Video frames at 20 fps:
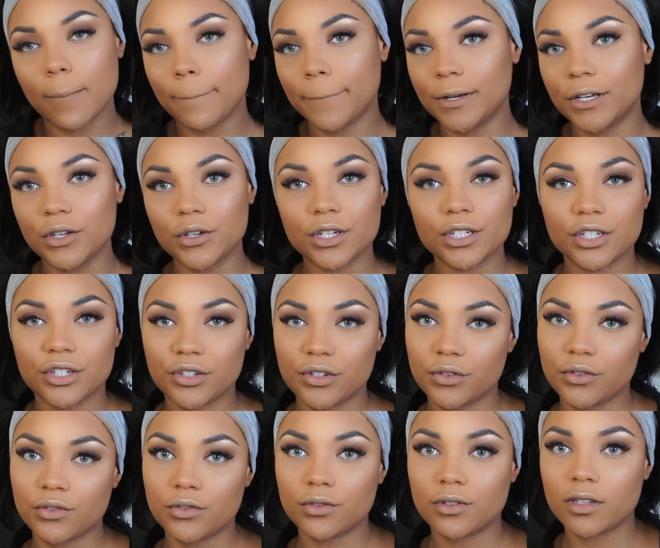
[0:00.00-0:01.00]
but you can just
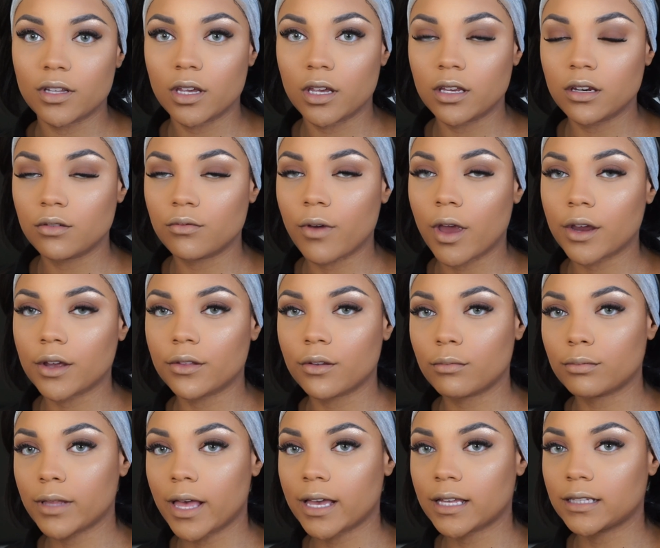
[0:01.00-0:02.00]
use any
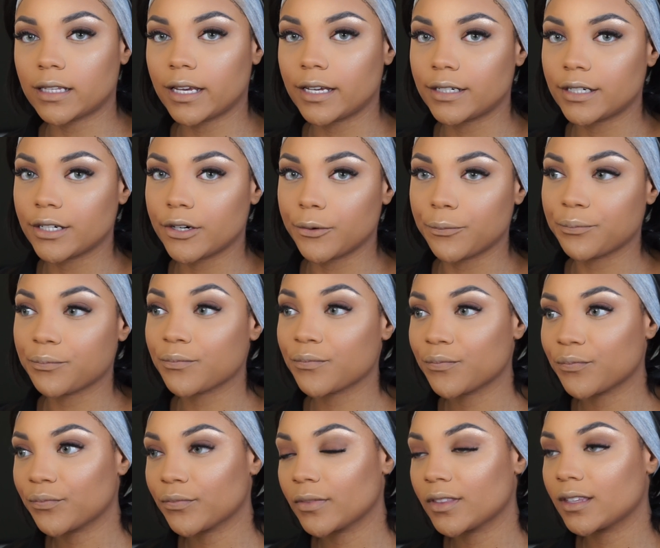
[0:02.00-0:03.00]
regular black liner.
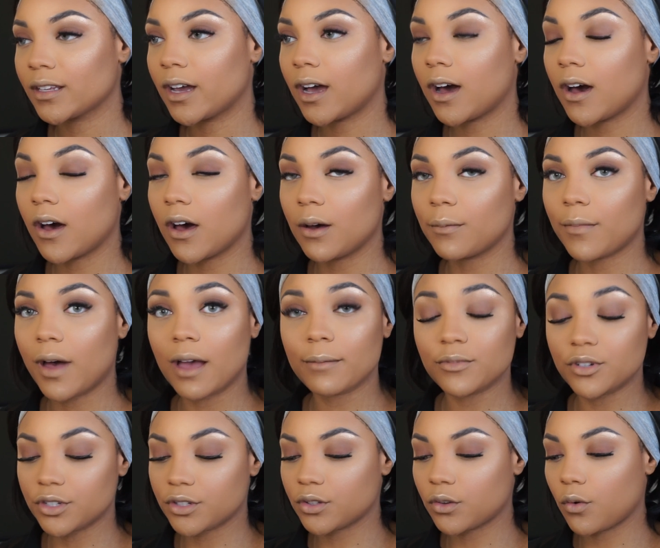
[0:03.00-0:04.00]

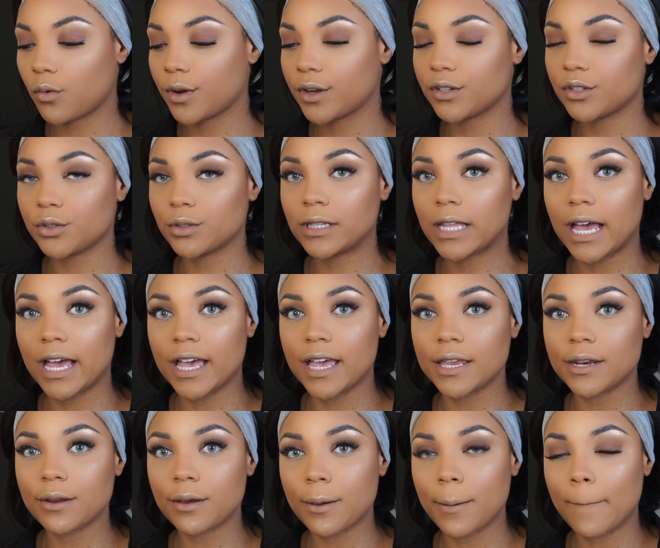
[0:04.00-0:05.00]
I'm just going to
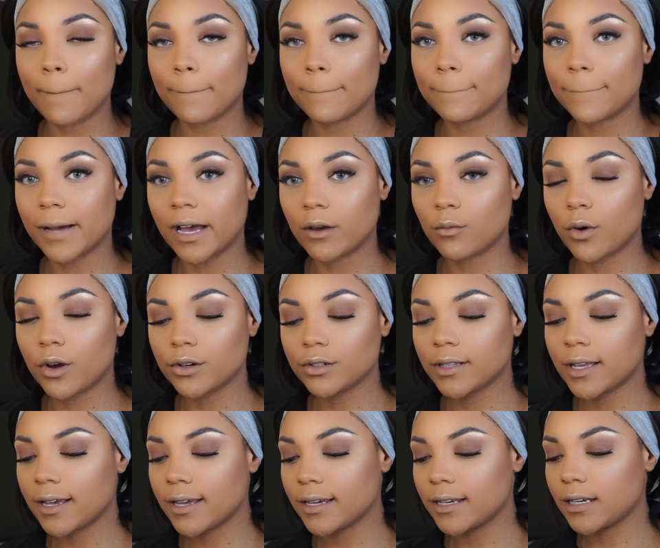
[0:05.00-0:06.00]
line my
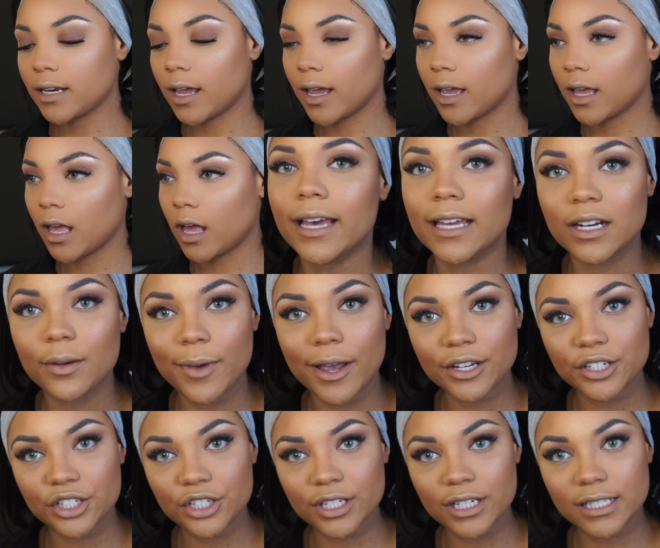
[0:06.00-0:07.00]
waterline, and I'm
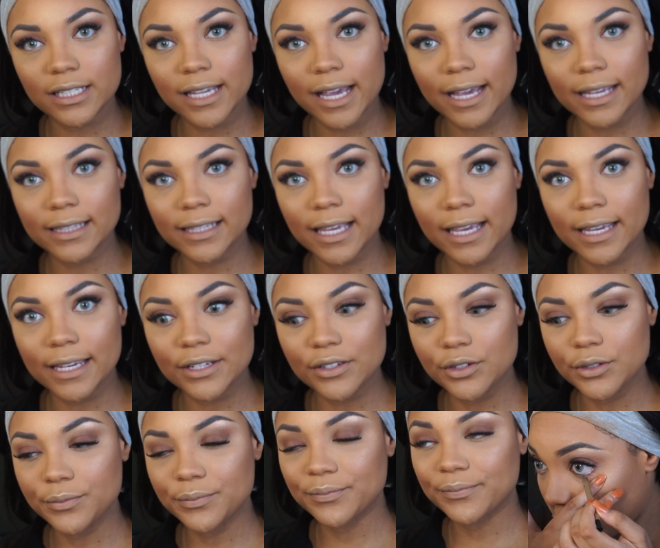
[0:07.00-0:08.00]
actually going to tightline.